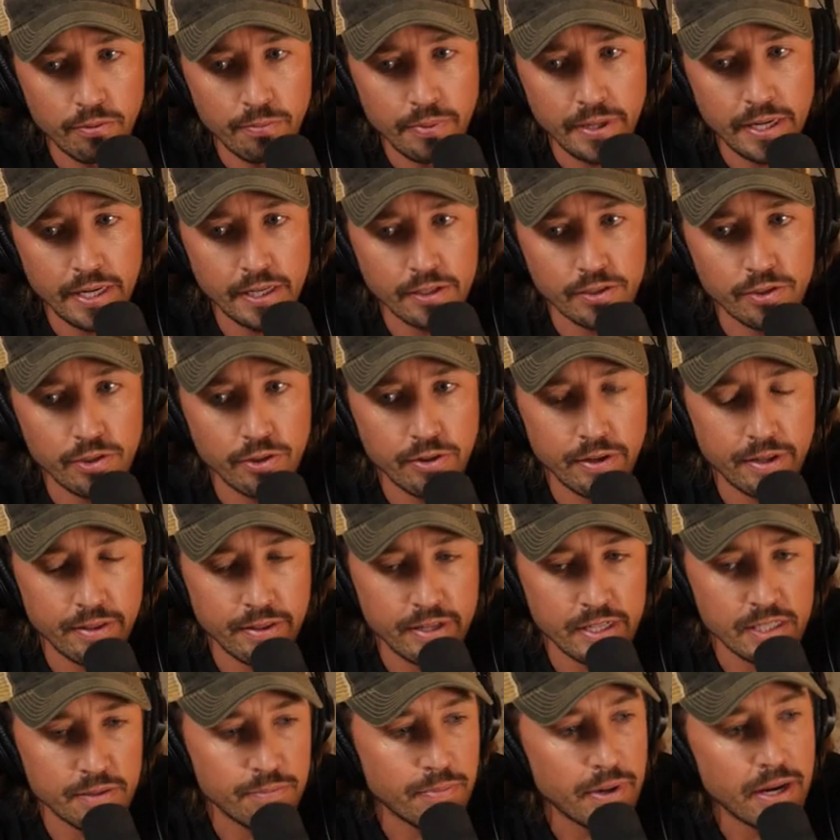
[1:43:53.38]
be exerting
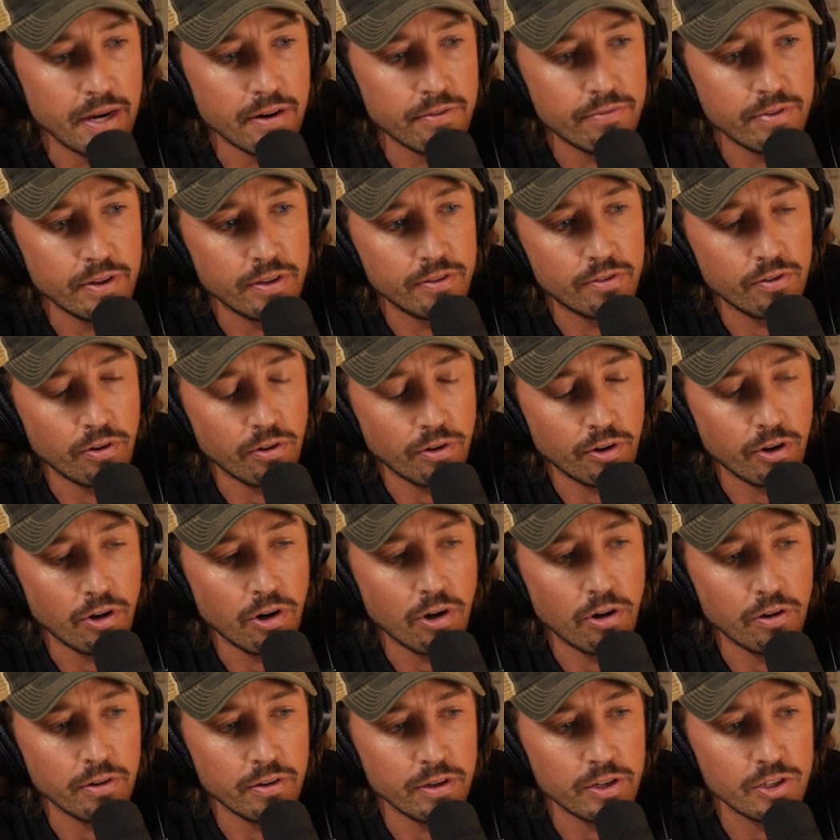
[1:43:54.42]
these benefits on
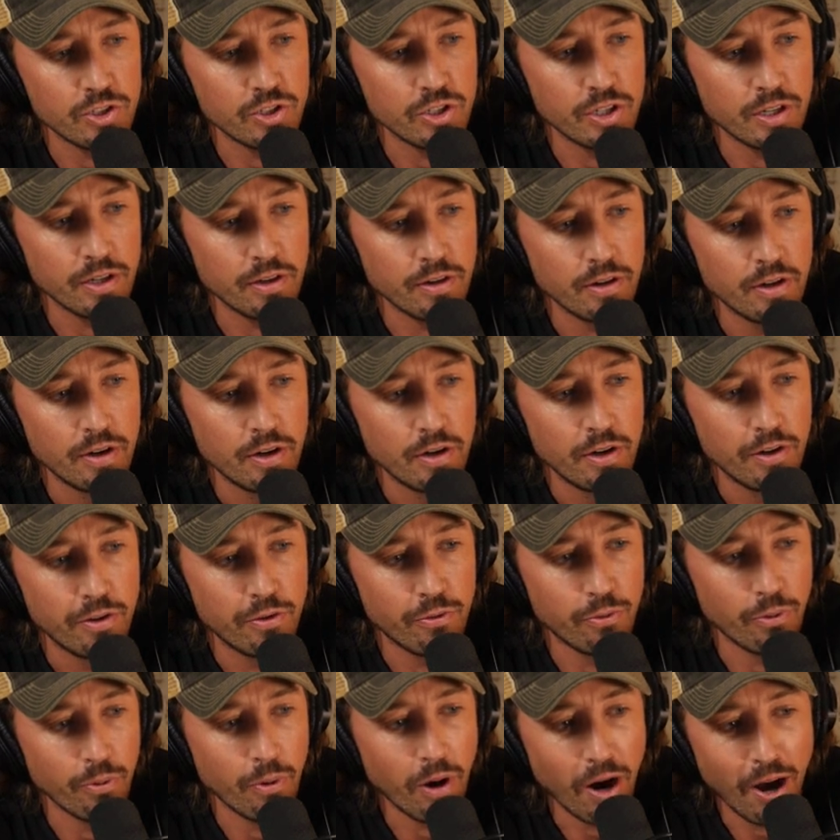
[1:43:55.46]
cognition
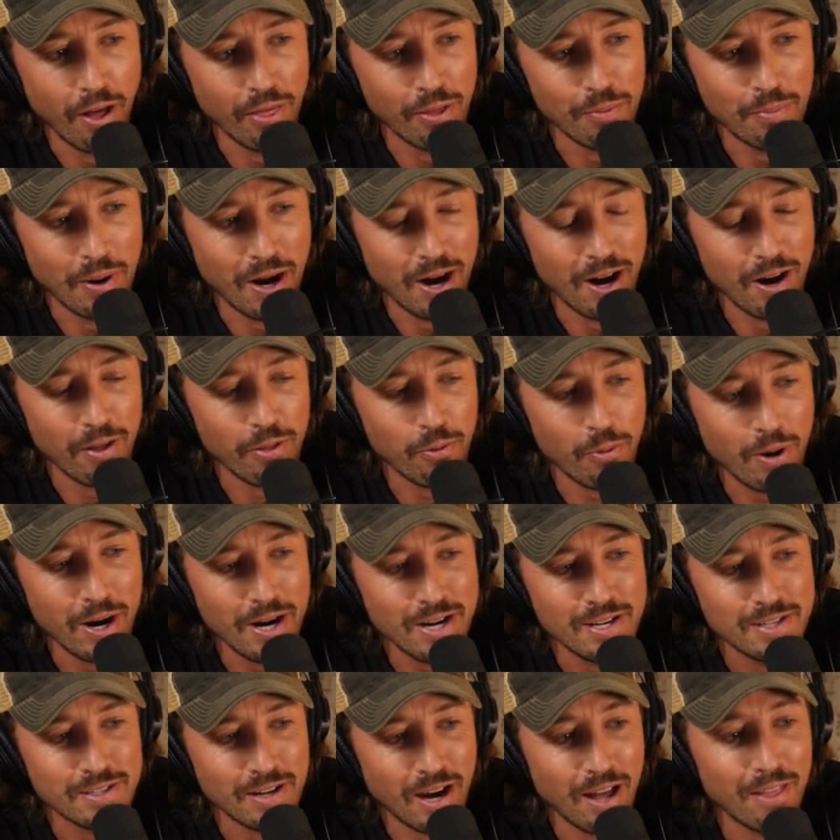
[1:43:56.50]
through other
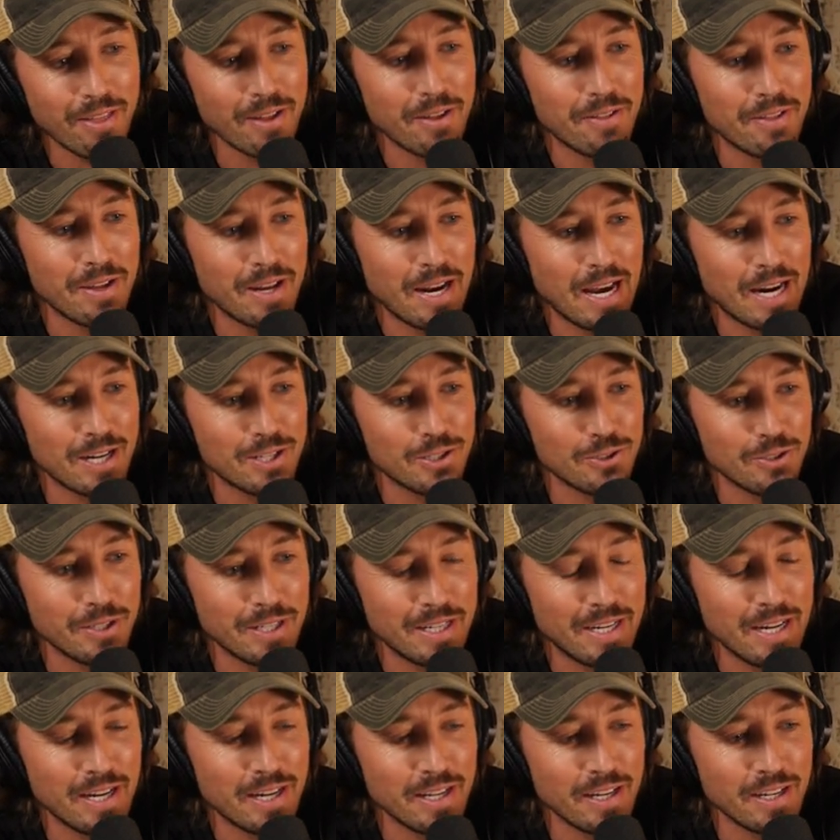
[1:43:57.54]
pathways other than actually
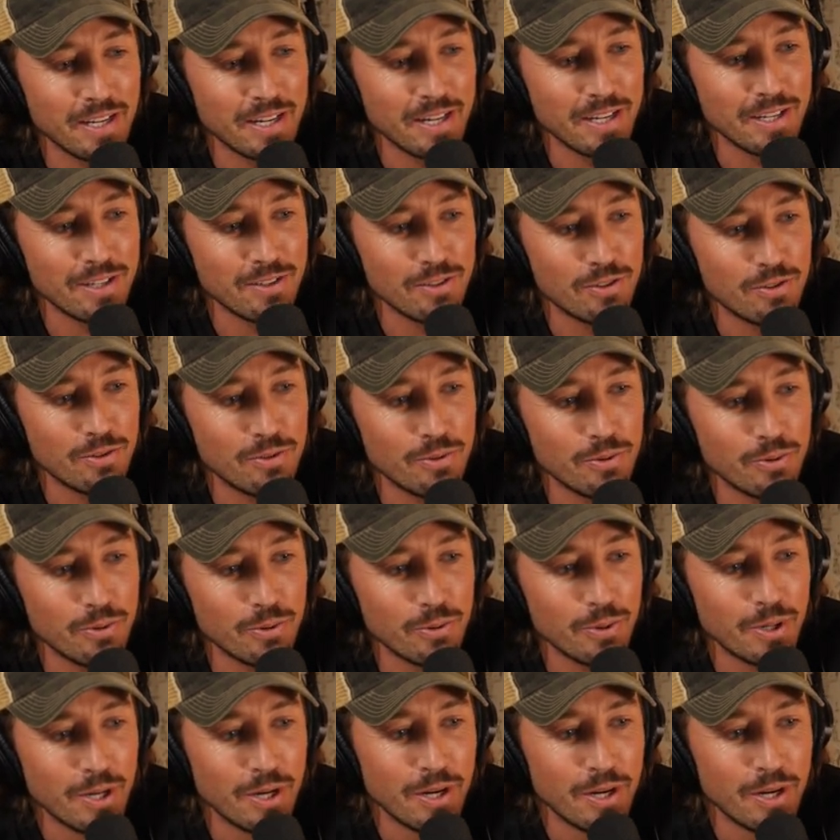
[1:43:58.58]
getting into